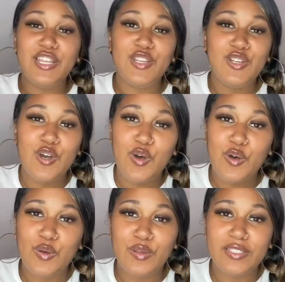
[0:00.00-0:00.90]

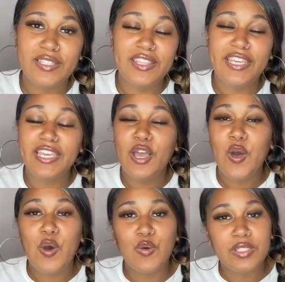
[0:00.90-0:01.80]
knows the
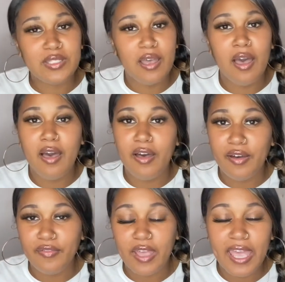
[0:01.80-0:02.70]
host
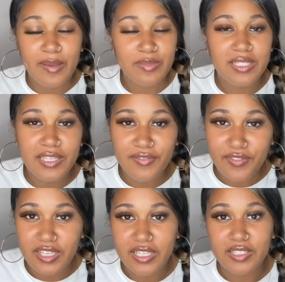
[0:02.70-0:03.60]
of M T
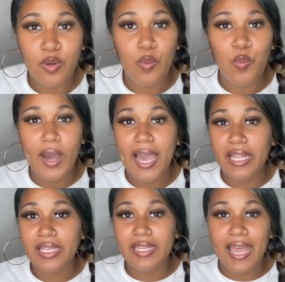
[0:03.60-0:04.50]
V's
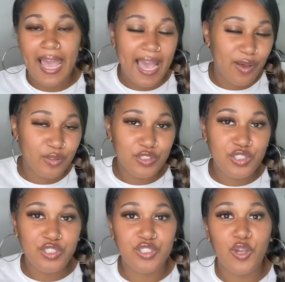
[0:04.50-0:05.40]
Wild 'N Out
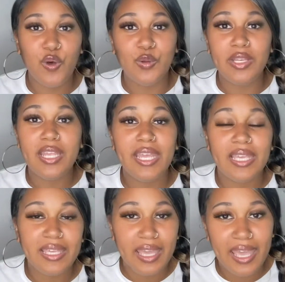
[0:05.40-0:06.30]
show,
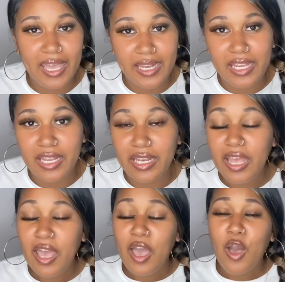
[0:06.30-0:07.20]
Nick Cannon,
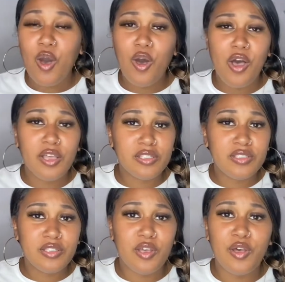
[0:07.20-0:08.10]

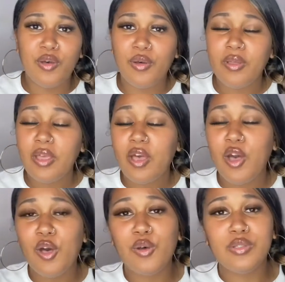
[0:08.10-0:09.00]
also
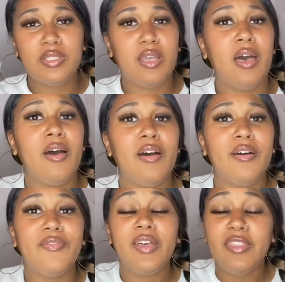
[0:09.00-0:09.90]
host
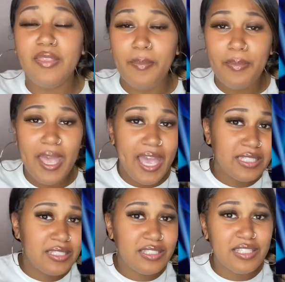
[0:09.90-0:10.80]
of The
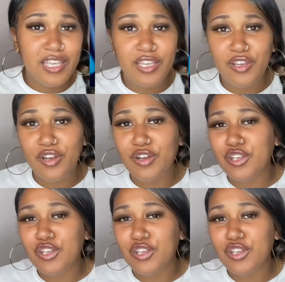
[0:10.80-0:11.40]
Masked Singer,